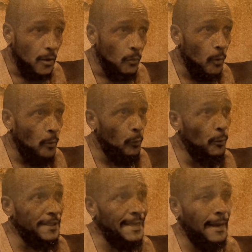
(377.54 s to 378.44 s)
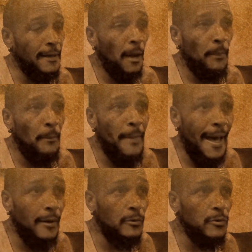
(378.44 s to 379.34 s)
when we were signing up in
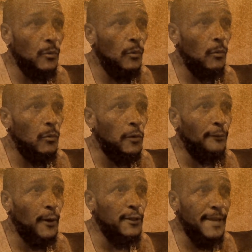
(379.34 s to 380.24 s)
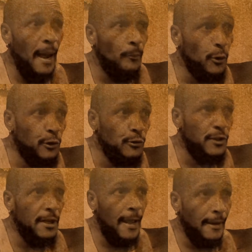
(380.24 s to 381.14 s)
battles, the first time we used
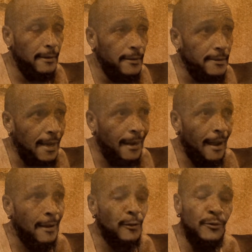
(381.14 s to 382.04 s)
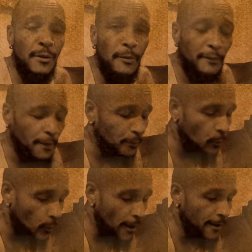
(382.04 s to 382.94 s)
an alias, I used it with Fever
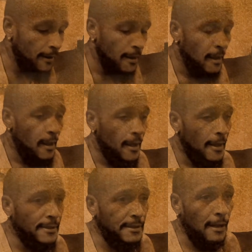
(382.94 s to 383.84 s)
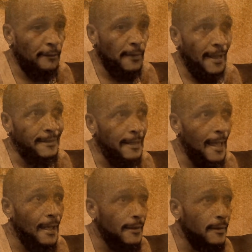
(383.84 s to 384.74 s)
One and stuff like
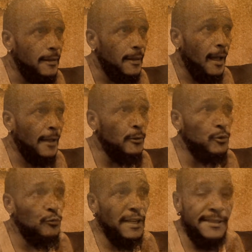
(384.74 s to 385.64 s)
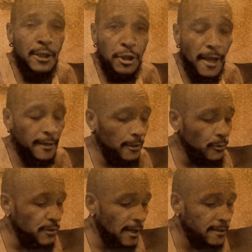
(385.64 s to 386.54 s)
that. I used Rusty Shank, he
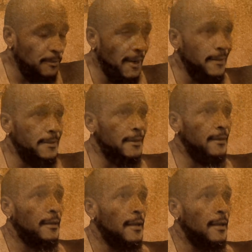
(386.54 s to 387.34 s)
used Guns Blazing.